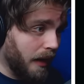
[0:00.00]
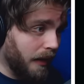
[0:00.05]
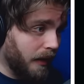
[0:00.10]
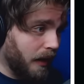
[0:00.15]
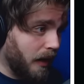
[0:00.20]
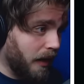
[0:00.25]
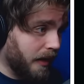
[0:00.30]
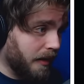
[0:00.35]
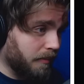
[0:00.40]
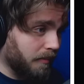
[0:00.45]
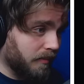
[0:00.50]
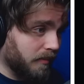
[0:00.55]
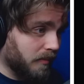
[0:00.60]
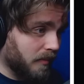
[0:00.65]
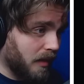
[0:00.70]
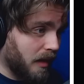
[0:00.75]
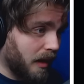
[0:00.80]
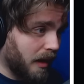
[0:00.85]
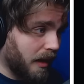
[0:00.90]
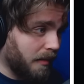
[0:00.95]
And I mean,
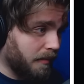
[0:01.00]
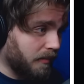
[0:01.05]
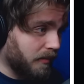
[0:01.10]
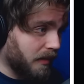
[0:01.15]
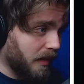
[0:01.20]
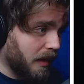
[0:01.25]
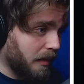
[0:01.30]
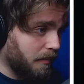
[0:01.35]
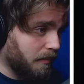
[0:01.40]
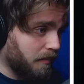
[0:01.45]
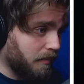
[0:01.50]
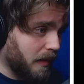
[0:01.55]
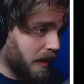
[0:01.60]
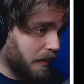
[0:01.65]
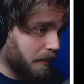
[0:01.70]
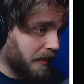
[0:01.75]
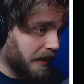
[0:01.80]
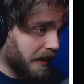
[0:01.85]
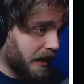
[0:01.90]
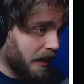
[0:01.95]

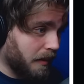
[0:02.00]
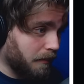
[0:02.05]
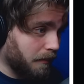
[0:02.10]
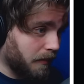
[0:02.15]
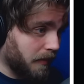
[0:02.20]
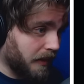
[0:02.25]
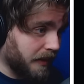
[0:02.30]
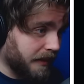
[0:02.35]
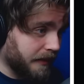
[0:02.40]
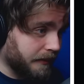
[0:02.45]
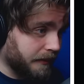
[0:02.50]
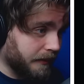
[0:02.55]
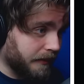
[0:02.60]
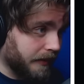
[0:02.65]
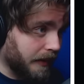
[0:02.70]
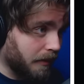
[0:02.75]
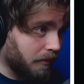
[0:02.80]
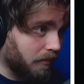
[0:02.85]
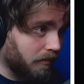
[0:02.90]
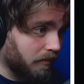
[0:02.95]
I'm playing
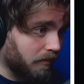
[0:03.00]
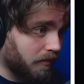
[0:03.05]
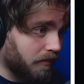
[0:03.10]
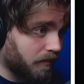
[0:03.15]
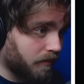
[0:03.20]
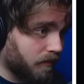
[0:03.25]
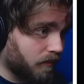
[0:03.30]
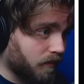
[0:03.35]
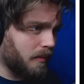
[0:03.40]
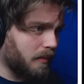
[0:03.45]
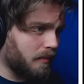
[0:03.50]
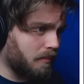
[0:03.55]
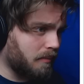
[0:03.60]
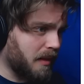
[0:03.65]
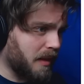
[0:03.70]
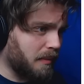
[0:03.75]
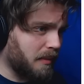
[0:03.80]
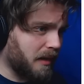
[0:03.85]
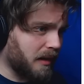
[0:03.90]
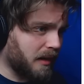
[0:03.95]
the game.
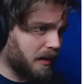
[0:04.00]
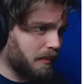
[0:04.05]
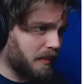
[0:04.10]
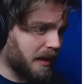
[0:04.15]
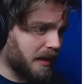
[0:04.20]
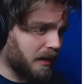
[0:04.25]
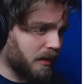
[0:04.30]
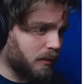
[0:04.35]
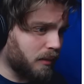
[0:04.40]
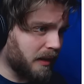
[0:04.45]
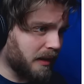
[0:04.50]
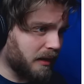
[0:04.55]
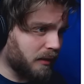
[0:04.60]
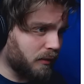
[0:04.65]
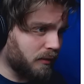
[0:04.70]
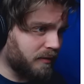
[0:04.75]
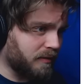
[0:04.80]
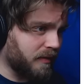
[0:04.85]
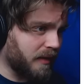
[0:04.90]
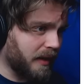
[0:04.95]
Maybe I can make a quick
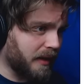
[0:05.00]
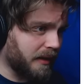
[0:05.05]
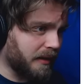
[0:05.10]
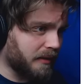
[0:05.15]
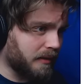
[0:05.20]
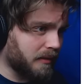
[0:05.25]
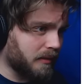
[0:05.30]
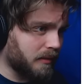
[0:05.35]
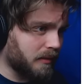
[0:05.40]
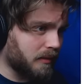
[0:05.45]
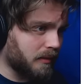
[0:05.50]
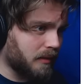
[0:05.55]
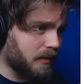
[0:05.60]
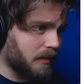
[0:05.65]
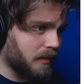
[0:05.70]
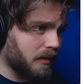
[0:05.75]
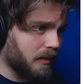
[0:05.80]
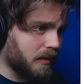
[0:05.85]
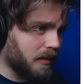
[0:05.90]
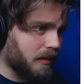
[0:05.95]
little fire.
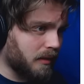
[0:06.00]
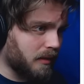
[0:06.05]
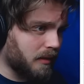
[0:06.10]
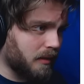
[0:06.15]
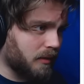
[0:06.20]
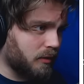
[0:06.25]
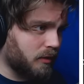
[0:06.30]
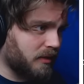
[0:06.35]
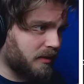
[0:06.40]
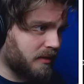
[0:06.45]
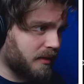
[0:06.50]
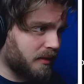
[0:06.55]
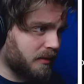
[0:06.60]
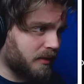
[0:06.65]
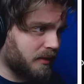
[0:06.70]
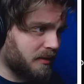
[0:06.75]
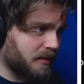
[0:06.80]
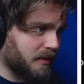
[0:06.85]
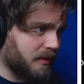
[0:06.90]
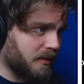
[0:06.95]
Just
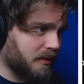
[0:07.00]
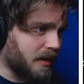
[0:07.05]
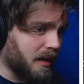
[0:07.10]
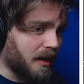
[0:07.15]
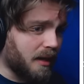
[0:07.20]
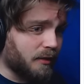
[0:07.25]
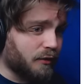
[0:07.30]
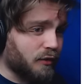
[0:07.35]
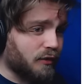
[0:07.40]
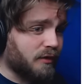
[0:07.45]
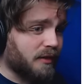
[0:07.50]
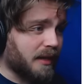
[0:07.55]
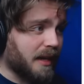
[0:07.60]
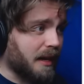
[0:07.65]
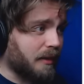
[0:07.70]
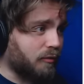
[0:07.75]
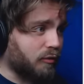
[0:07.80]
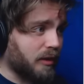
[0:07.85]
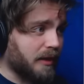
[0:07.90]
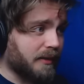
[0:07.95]
to
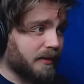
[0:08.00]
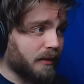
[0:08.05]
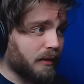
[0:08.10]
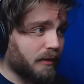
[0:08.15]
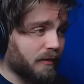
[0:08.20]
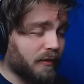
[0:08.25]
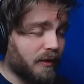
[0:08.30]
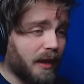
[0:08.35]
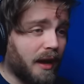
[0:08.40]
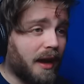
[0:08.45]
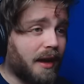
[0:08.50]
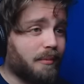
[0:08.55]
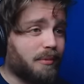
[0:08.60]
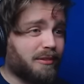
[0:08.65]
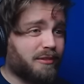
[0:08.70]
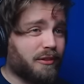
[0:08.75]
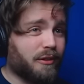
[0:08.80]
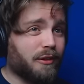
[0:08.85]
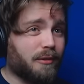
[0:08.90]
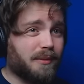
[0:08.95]
get rid of the
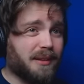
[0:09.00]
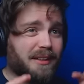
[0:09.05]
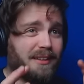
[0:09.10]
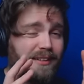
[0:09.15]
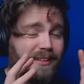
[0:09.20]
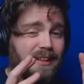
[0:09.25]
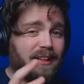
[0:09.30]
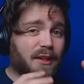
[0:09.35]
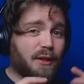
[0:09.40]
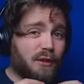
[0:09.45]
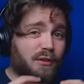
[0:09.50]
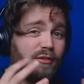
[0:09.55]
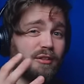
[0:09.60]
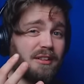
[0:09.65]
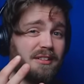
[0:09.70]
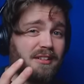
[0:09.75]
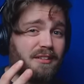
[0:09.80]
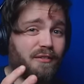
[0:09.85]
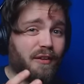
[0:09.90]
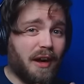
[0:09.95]
hypothermia. You know, the
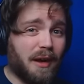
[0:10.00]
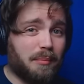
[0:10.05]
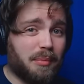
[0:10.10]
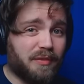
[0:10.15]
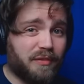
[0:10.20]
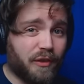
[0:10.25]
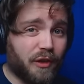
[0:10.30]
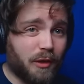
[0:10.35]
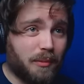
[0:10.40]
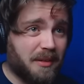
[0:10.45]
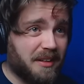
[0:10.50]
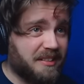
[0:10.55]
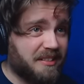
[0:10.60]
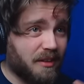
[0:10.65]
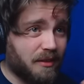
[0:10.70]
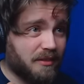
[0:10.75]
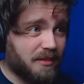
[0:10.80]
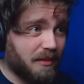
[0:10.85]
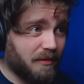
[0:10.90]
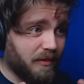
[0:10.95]
risk of hypothermia
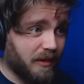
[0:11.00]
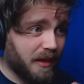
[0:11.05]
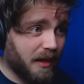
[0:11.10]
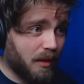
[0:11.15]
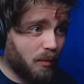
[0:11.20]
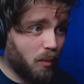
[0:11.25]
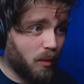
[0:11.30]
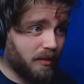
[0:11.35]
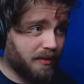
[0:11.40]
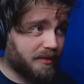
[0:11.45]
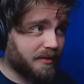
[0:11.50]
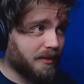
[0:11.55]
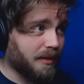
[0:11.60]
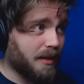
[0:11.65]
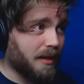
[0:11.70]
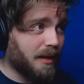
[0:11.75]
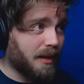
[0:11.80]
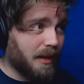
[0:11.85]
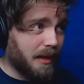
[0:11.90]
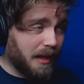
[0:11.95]
is not something I want.
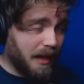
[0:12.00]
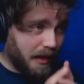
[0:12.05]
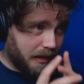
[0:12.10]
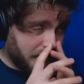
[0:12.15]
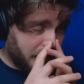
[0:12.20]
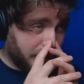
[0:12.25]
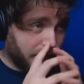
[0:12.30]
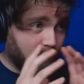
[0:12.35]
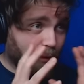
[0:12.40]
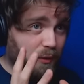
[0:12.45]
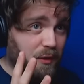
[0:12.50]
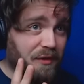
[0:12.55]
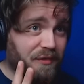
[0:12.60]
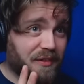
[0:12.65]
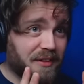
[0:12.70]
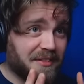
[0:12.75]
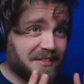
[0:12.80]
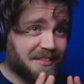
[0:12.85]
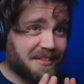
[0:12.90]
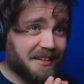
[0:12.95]
I don't know
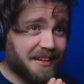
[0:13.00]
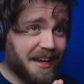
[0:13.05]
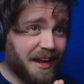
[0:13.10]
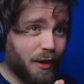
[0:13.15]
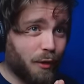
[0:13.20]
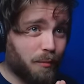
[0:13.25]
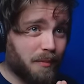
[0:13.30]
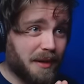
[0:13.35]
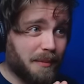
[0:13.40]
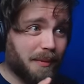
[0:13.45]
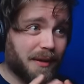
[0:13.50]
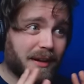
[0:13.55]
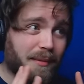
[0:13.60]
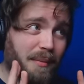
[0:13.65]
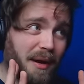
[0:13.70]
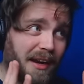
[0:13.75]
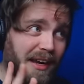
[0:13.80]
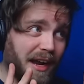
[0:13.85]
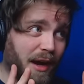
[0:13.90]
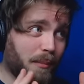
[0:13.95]
if this is going to help me, but
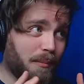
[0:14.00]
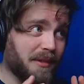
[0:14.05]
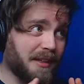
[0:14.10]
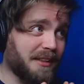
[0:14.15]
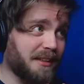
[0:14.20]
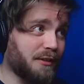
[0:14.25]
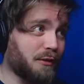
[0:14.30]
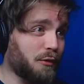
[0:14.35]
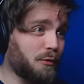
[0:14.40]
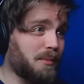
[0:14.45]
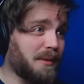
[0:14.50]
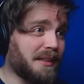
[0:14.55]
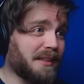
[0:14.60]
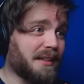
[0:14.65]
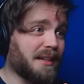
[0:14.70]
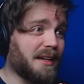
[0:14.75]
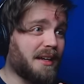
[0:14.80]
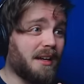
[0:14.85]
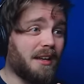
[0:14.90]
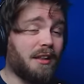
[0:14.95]
it might help me a little
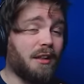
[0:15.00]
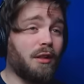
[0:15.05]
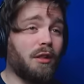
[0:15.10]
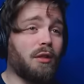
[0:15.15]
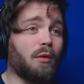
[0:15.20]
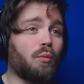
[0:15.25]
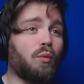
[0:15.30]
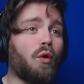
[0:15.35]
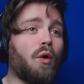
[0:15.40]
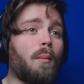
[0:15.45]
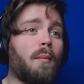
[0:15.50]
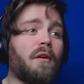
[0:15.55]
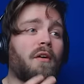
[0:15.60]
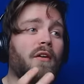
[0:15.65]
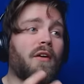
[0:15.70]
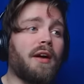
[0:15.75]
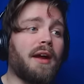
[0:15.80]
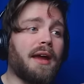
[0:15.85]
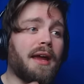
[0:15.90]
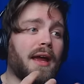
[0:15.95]
bit. The warmer
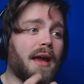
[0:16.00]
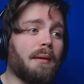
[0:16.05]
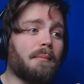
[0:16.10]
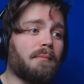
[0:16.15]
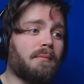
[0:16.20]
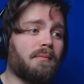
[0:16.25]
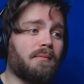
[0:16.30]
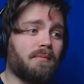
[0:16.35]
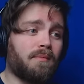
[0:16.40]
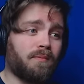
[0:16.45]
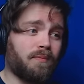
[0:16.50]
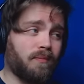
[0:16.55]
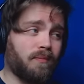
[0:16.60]
I am,